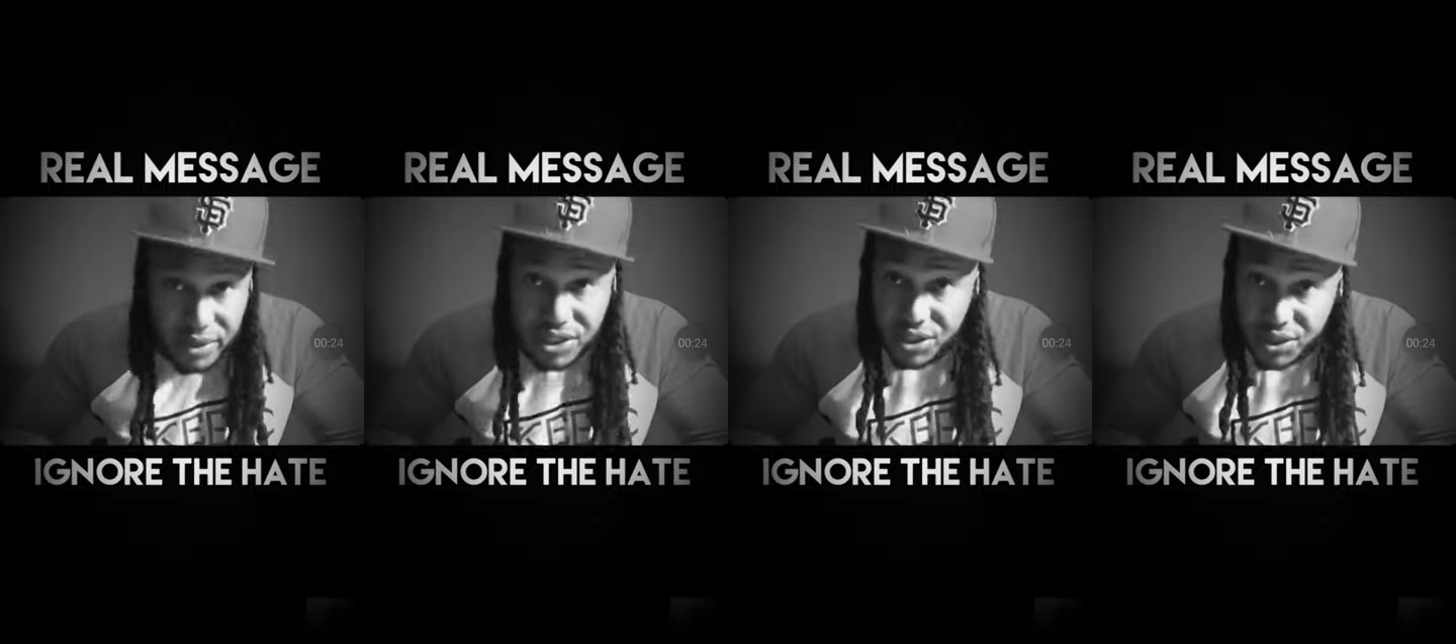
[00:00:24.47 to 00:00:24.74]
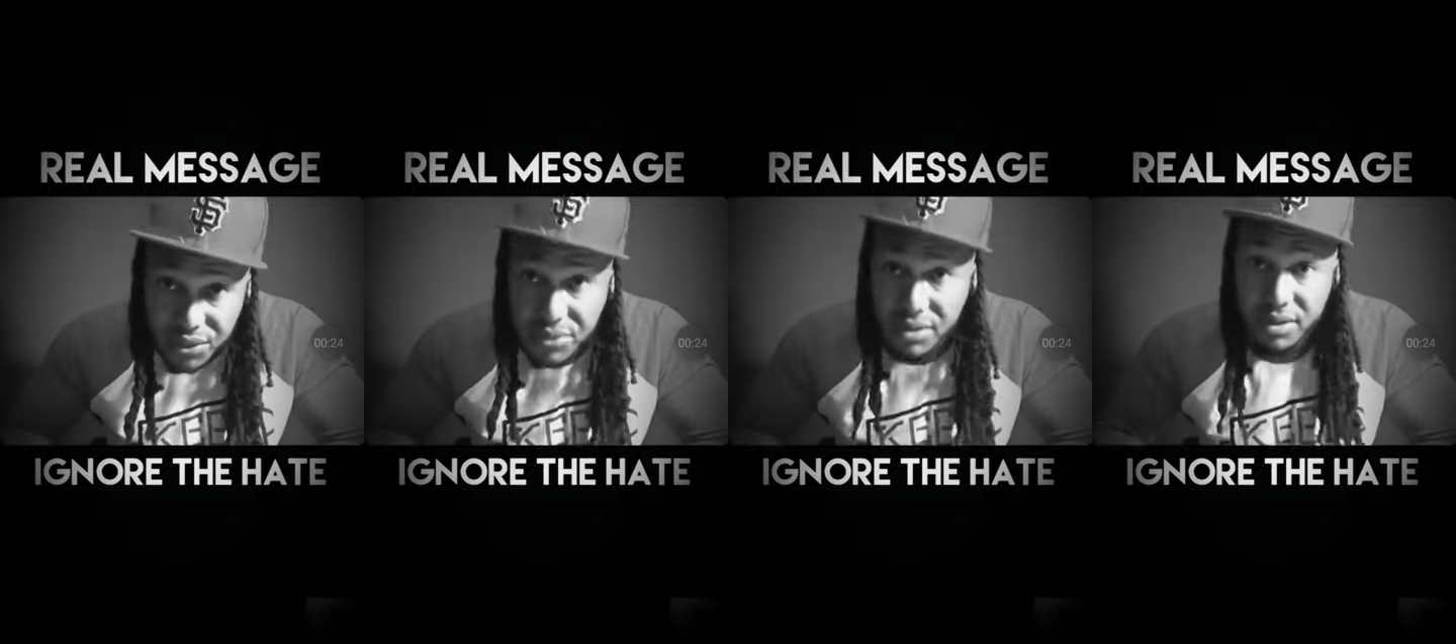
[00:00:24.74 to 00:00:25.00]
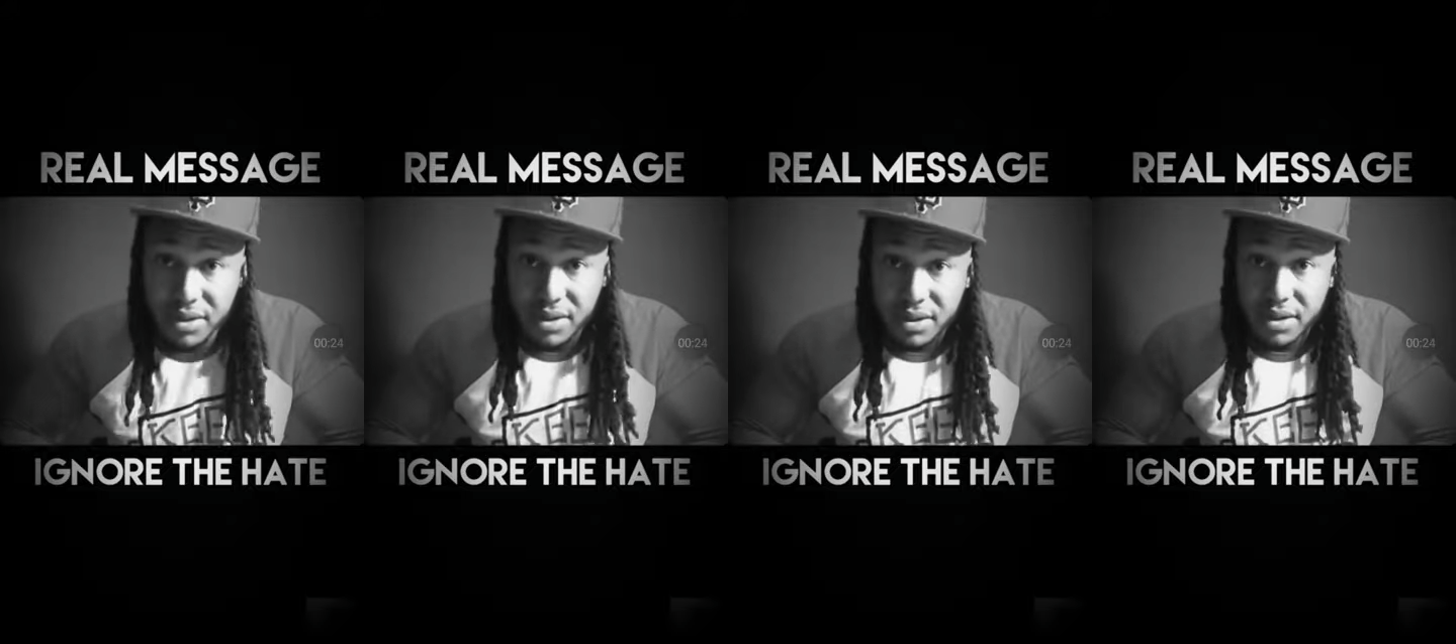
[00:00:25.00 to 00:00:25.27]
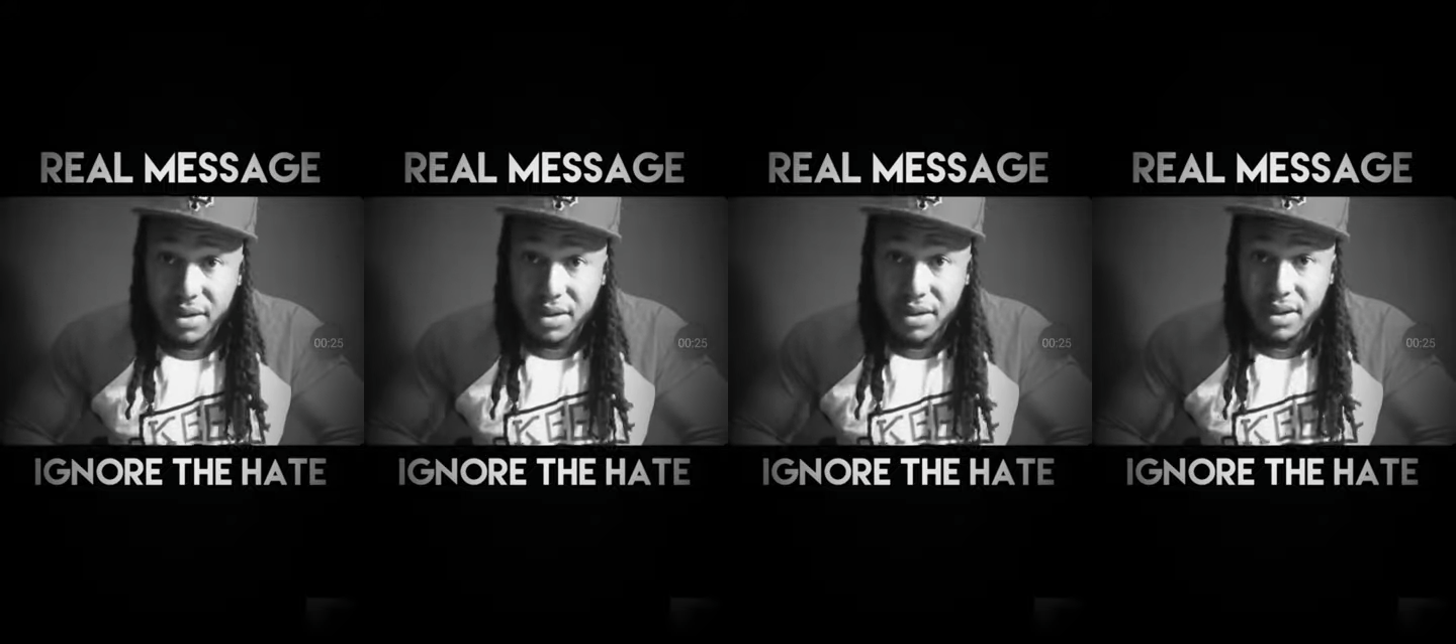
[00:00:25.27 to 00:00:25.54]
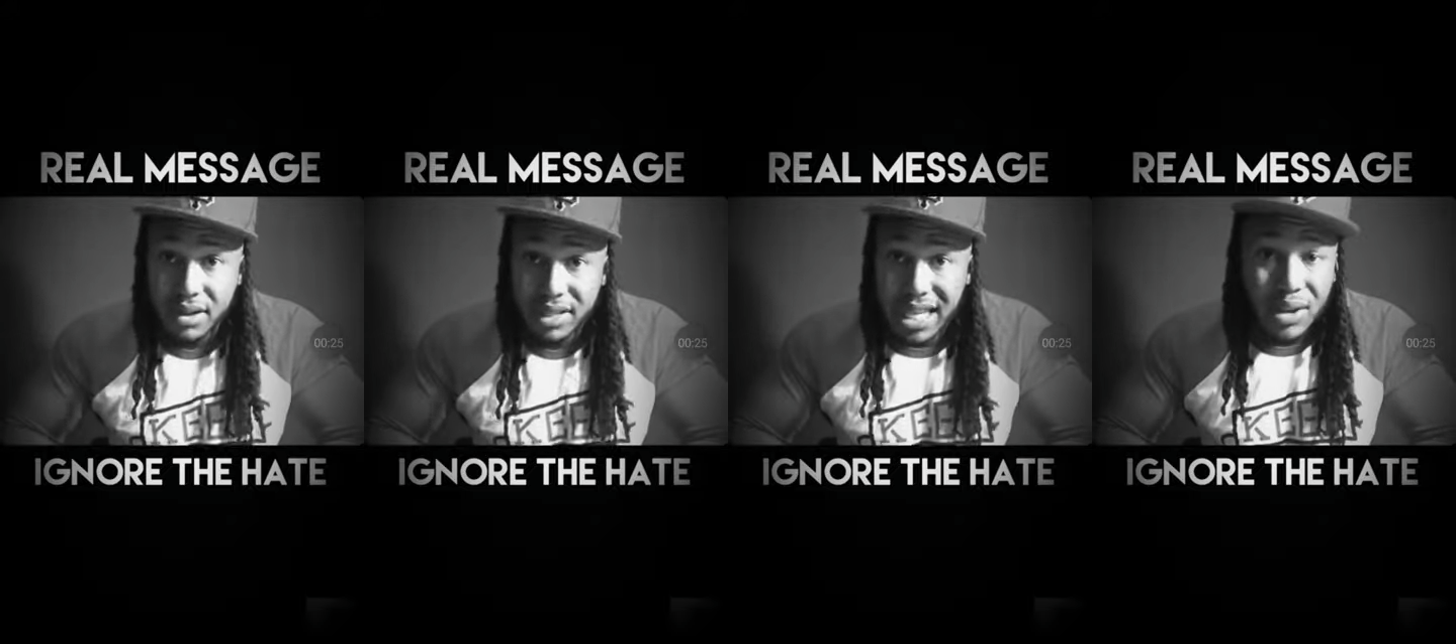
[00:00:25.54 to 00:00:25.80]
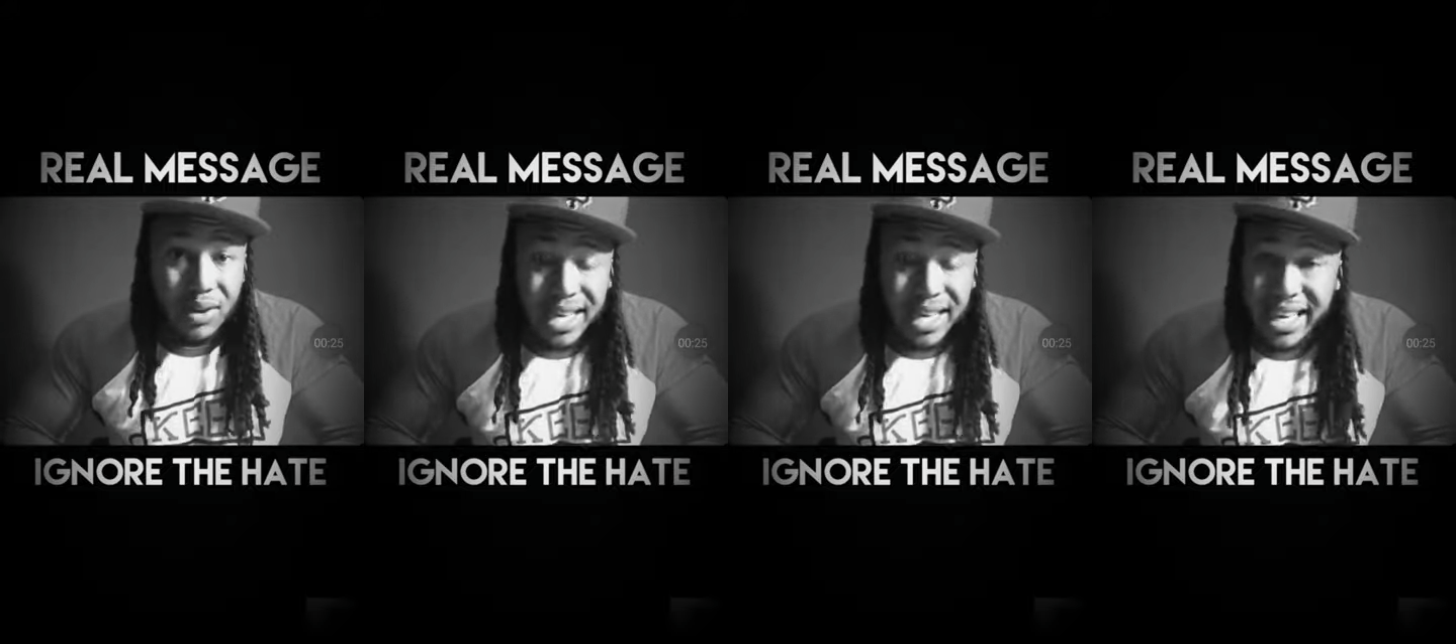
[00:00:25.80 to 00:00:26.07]
with you.
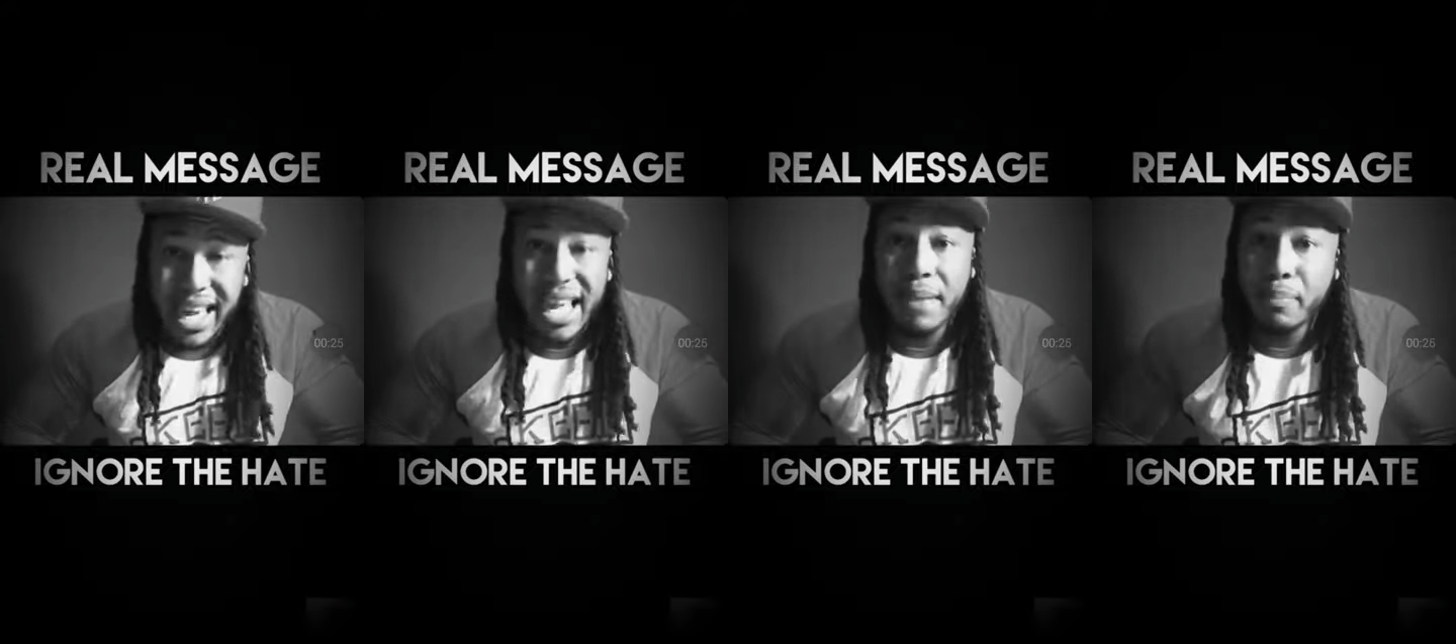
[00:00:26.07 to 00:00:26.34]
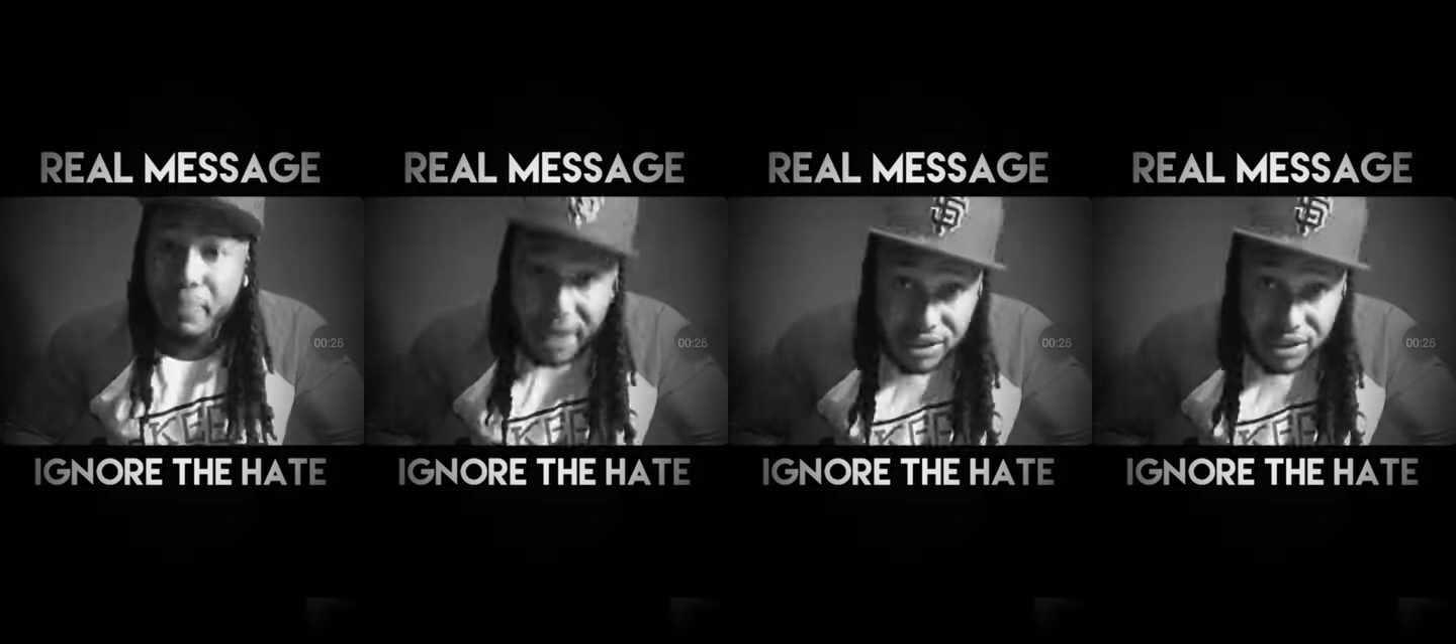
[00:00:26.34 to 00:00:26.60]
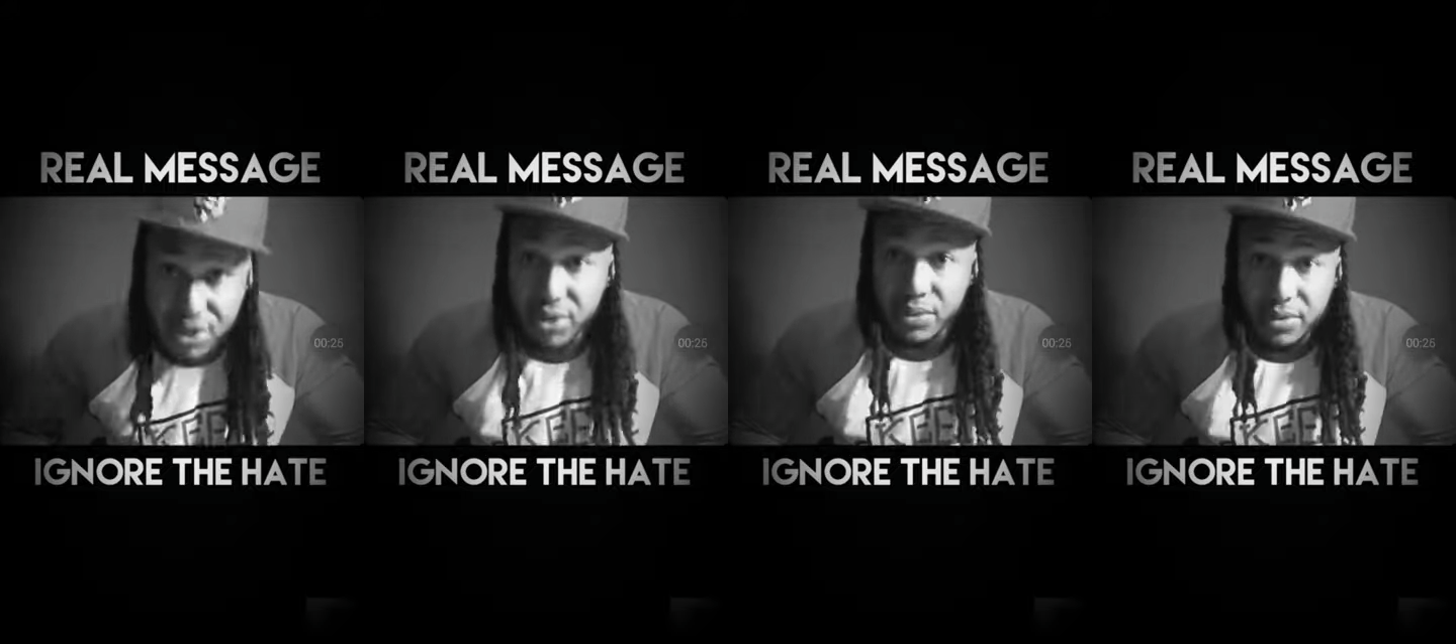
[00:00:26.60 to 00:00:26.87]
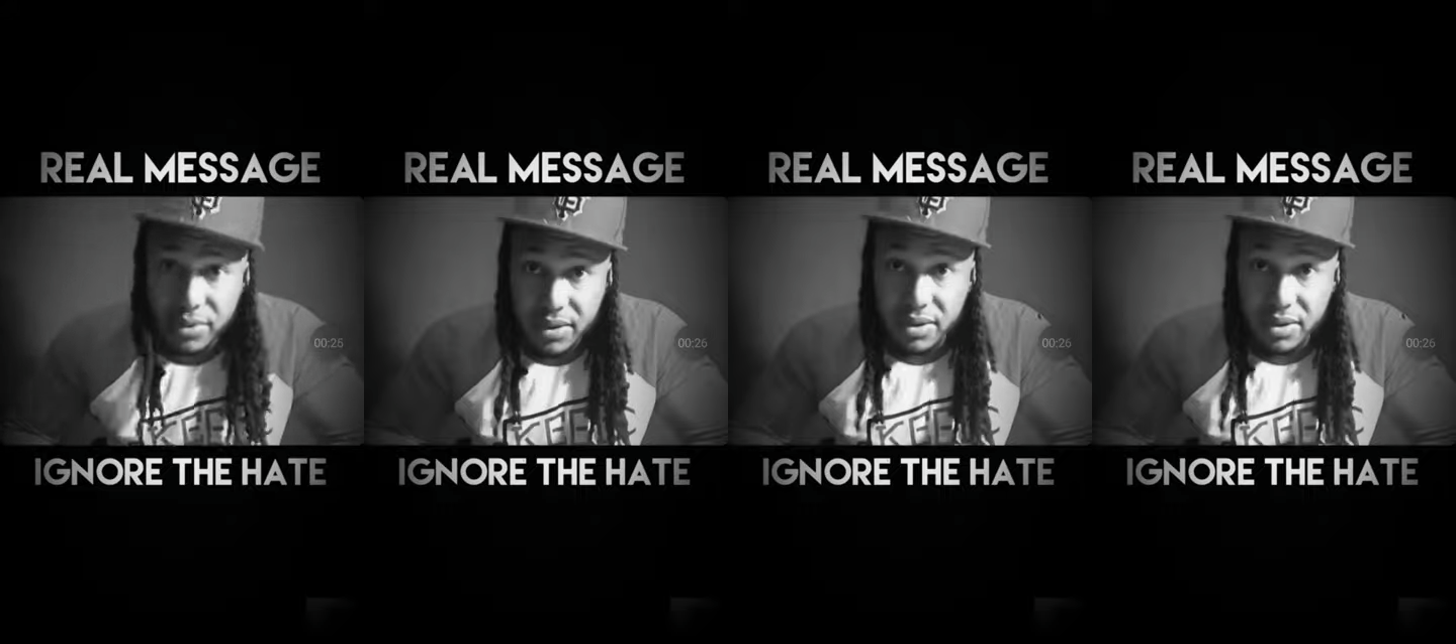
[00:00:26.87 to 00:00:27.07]
They know they can't beat you.